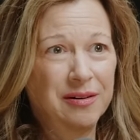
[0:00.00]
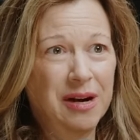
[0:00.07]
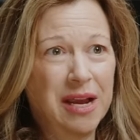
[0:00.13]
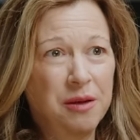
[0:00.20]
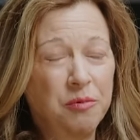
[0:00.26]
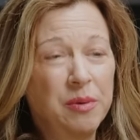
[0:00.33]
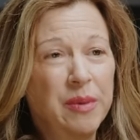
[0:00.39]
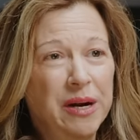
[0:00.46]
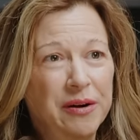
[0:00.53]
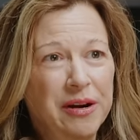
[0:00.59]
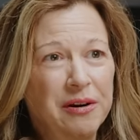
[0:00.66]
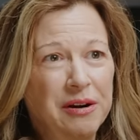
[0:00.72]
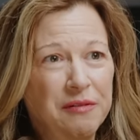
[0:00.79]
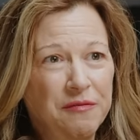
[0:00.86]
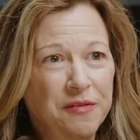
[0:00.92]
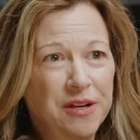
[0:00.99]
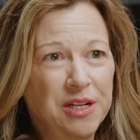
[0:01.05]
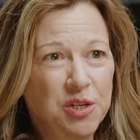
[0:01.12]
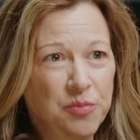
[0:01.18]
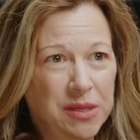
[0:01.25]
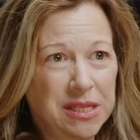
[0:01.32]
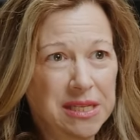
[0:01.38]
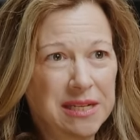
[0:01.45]
right? We marry our
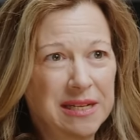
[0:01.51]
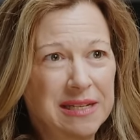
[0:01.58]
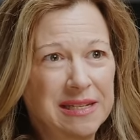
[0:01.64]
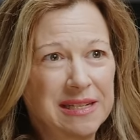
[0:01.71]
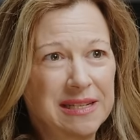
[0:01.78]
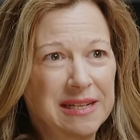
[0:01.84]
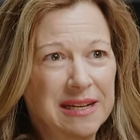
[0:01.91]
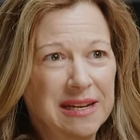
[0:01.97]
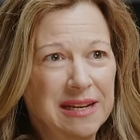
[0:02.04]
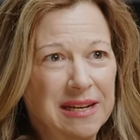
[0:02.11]
unfinished business.